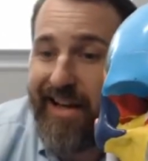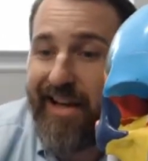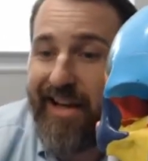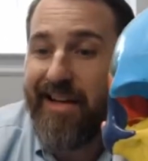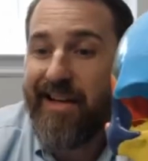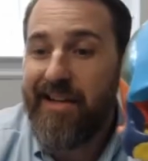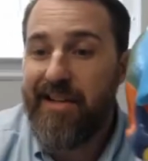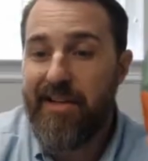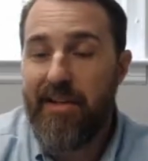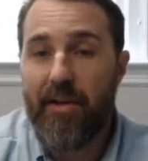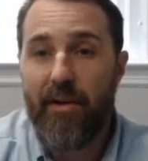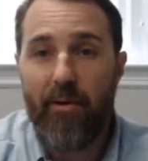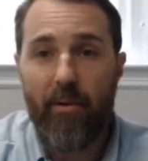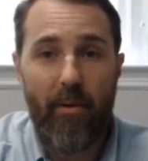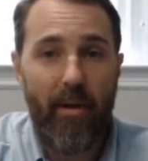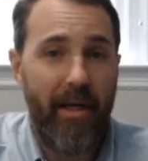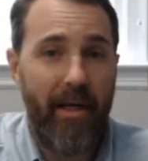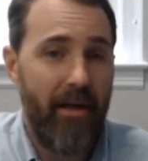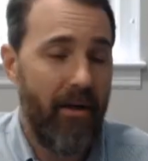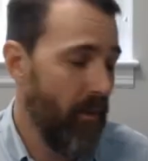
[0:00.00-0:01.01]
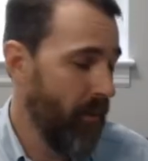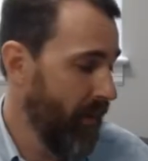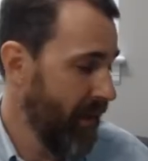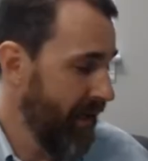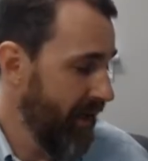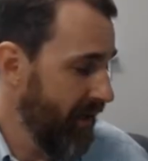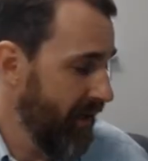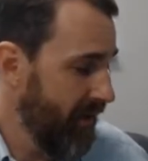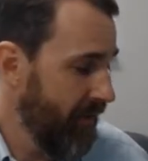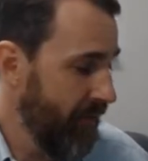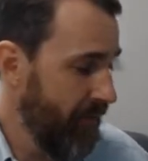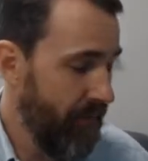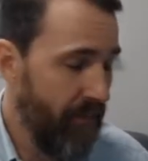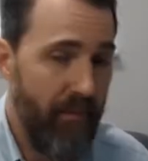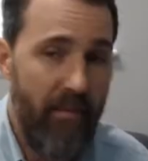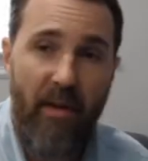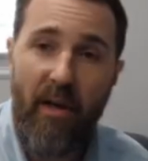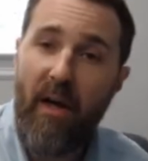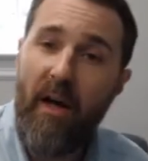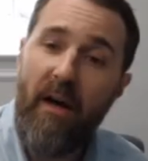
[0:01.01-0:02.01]
That is the greater wing
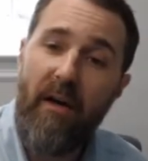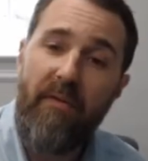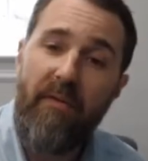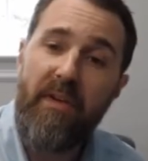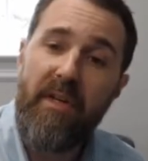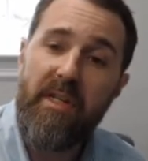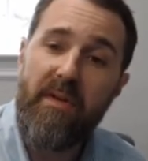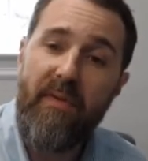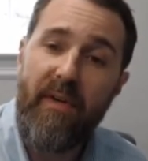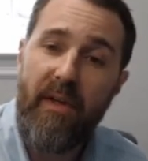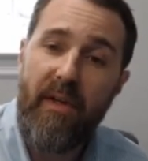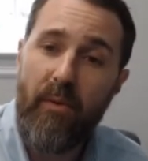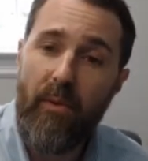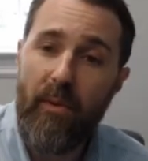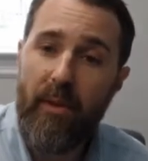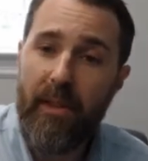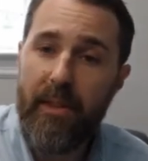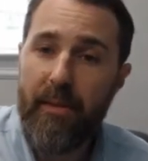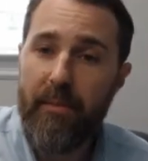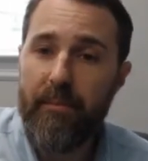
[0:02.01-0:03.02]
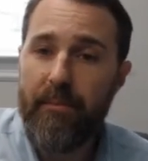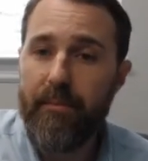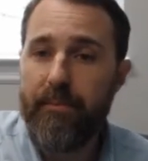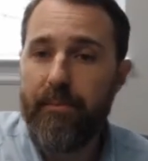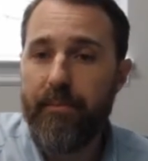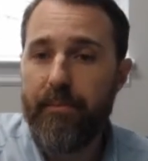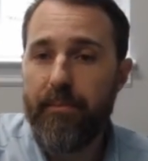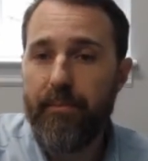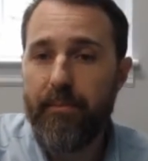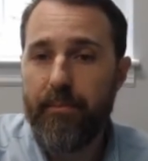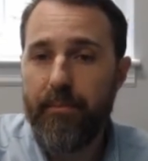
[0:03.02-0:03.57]
of the sphenoid.